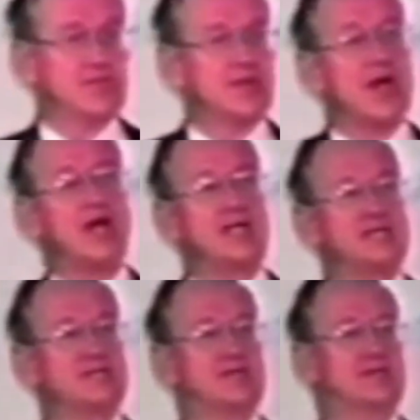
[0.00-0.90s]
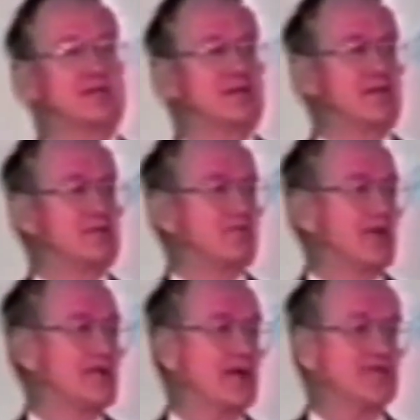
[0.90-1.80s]
knowledge that
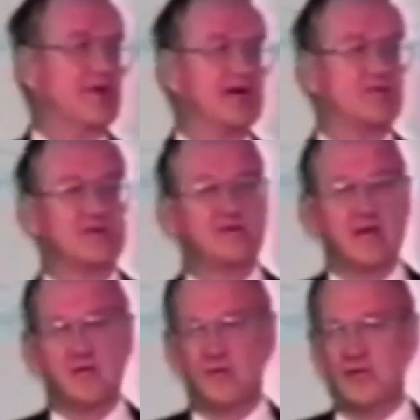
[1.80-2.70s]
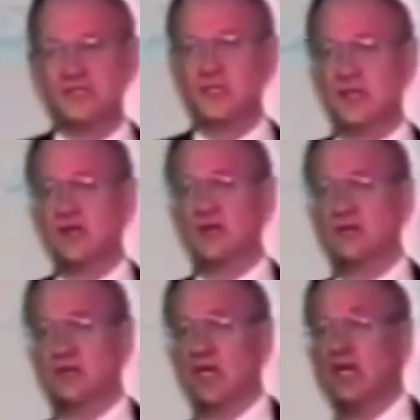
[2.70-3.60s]
MI5 would develop instantly went
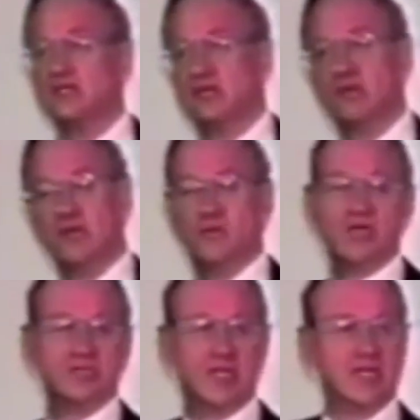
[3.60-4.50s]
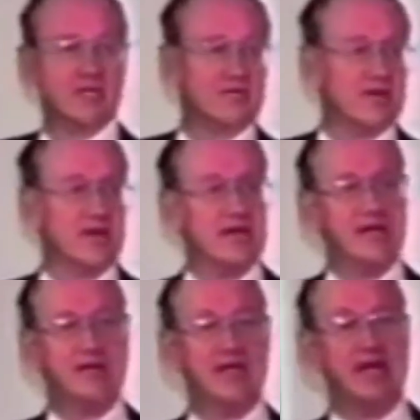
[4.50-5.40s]
to the KGB in Russia. He couldn't figure out
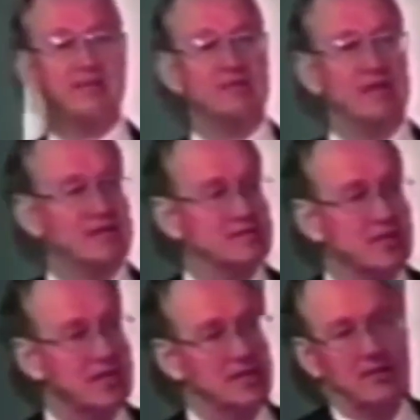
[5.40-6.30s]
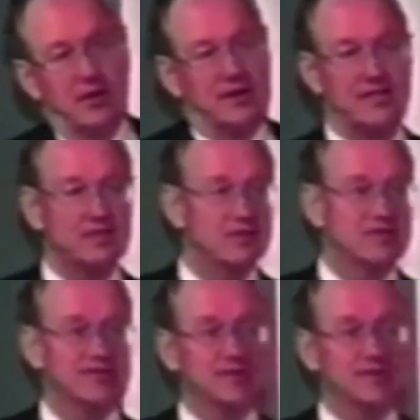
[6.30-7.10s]
how that happened because all he told was